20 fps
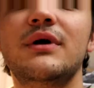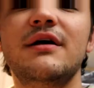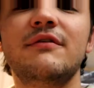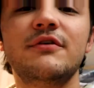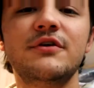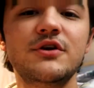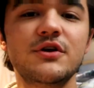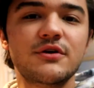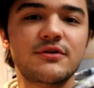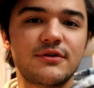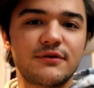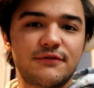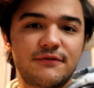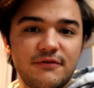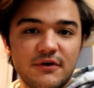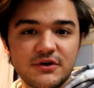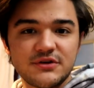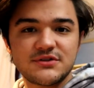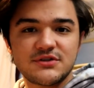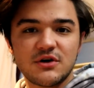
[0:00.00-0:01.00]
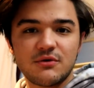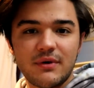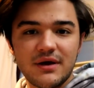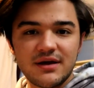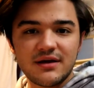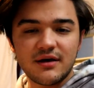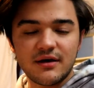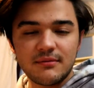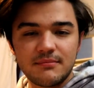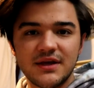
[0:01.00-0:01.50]
whenever you're the first to
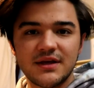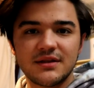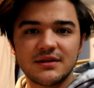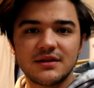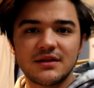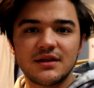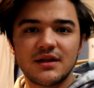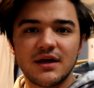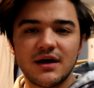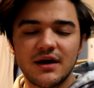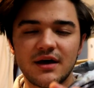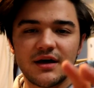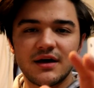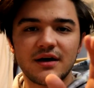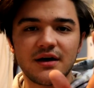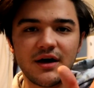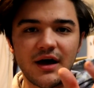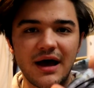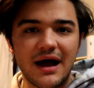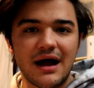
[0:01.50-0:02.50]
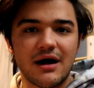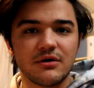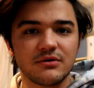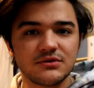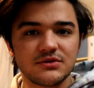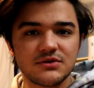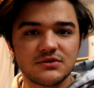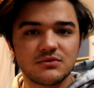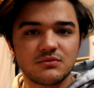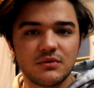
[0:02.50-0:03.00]
wake up in a
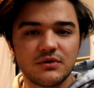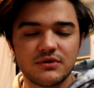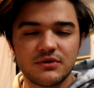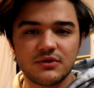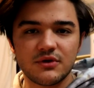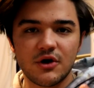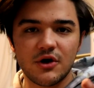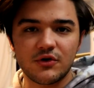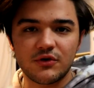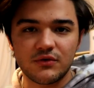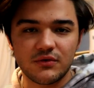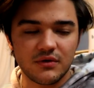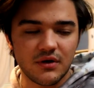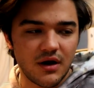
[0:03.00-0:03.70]
house with a